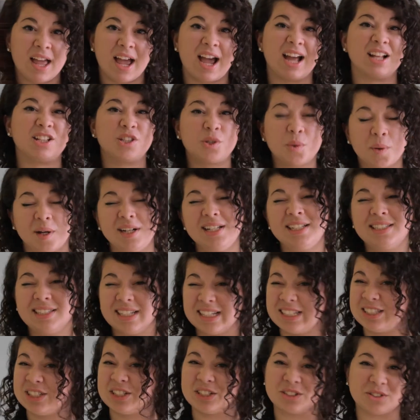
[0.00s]
At
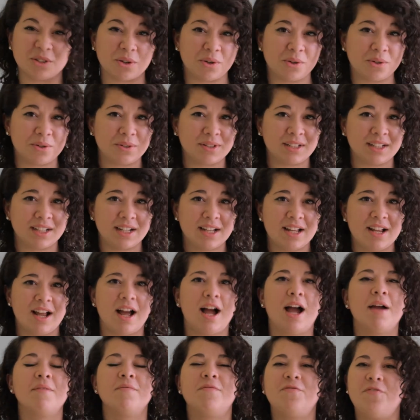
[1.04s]
26 years old,
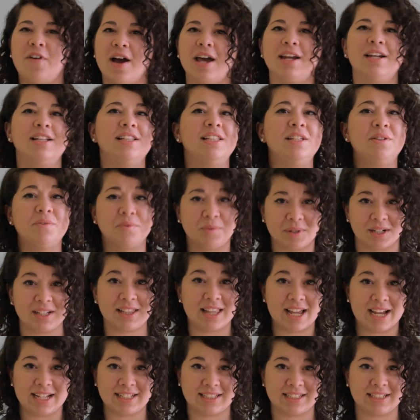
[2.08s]
I'm finally
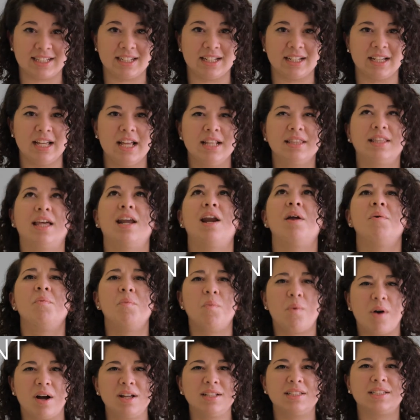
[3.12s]
realizing that I
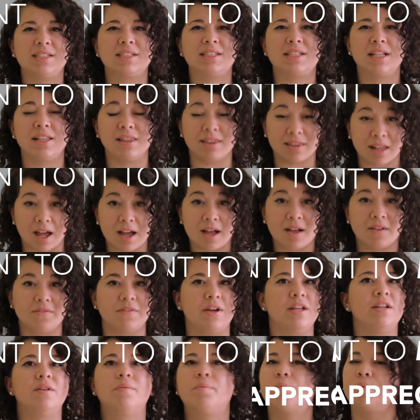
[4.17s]
want to love
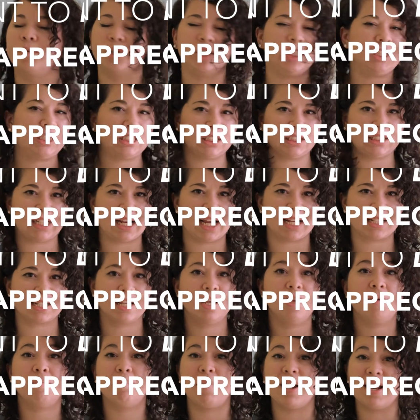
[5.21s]
and appreciate
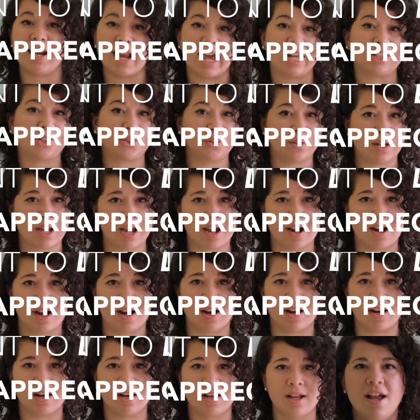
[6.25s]
my natural hair.
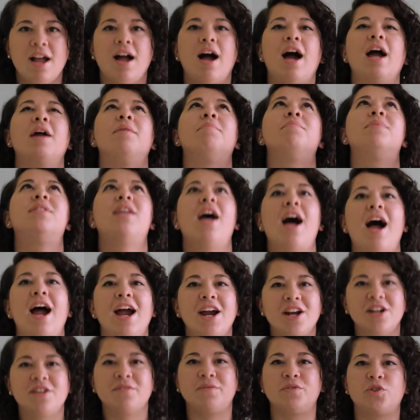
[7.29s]
I'm
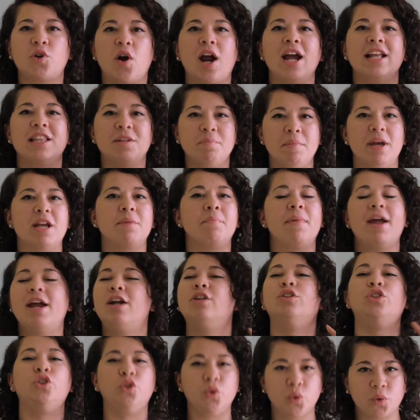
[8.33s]
tired of trying to make my
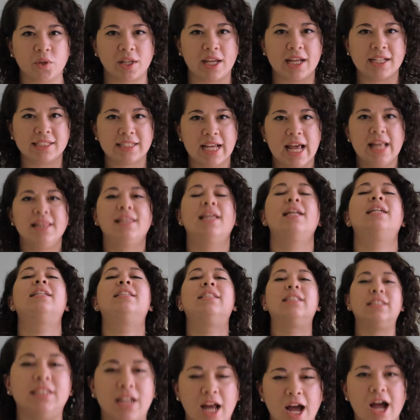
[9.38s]
hair do things that it
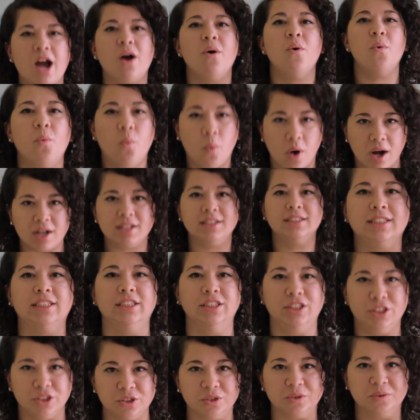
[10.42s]
does not want to
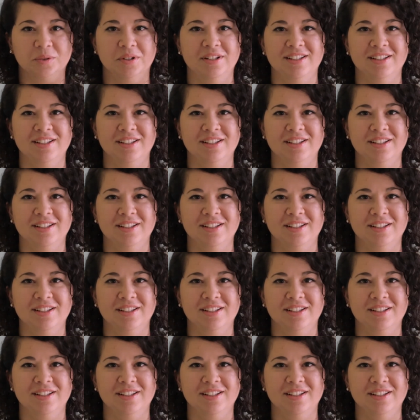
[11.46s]
do.